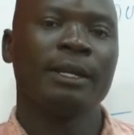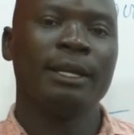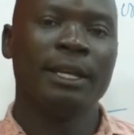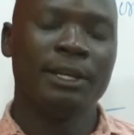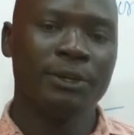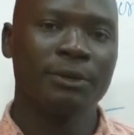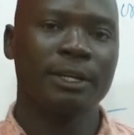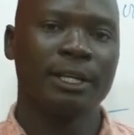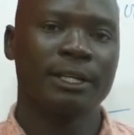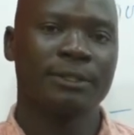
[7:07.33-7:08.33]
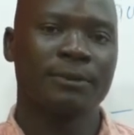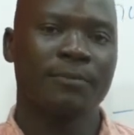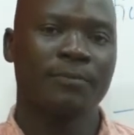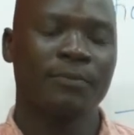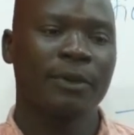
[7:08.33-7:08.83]
the nucleus.
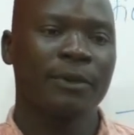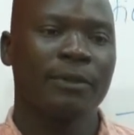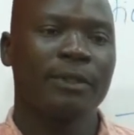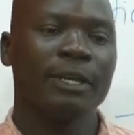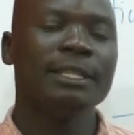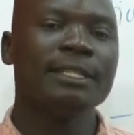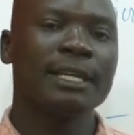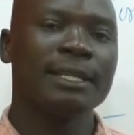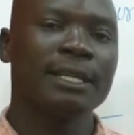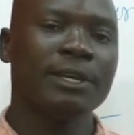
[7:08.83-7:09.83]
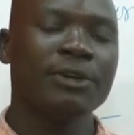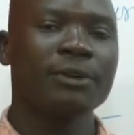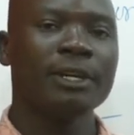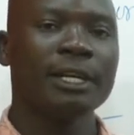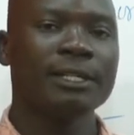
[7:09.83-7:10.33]
Inside the
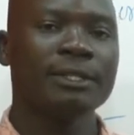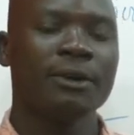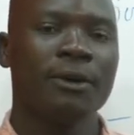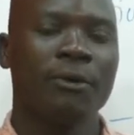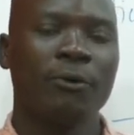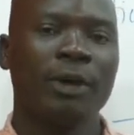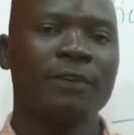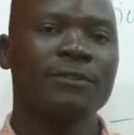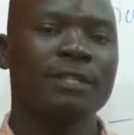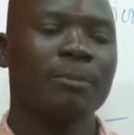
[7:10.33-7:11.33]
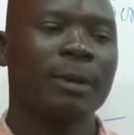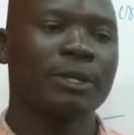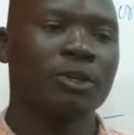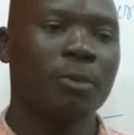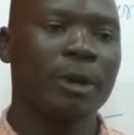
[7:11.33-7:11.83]
nucleus, we have
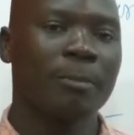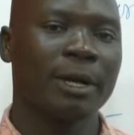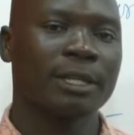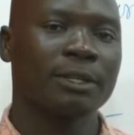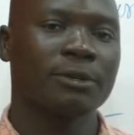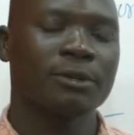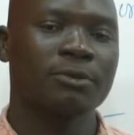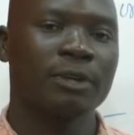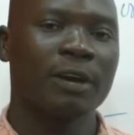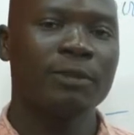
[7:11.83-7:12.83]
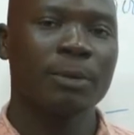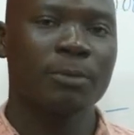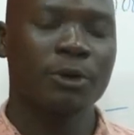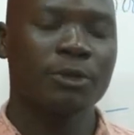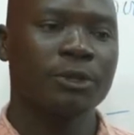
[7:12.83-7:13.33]
subatomic particles. We have the
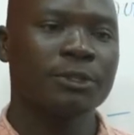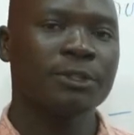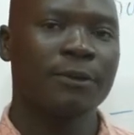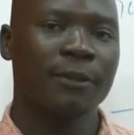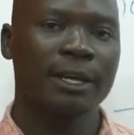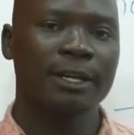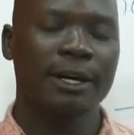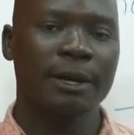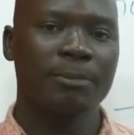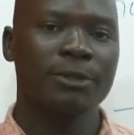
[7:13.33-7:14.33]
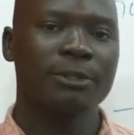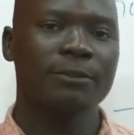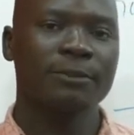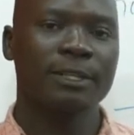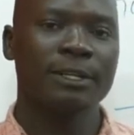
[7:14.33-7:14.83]
protons that carry positive
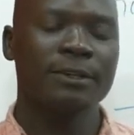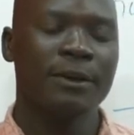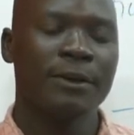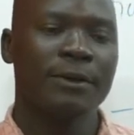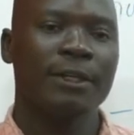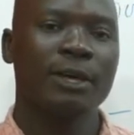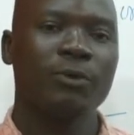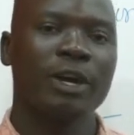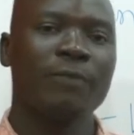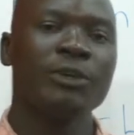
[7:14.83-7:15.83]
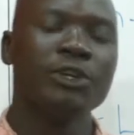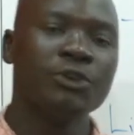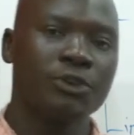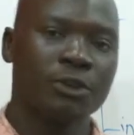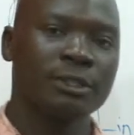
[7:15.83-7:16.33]
charge, then we have
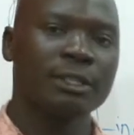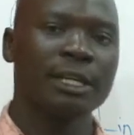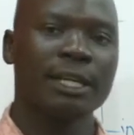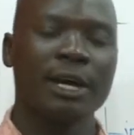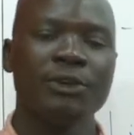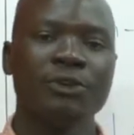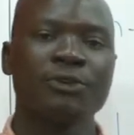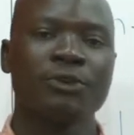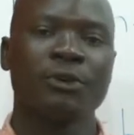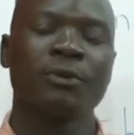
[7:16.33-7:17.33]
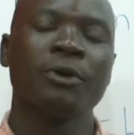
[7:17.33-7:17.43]
neutrons that are neutral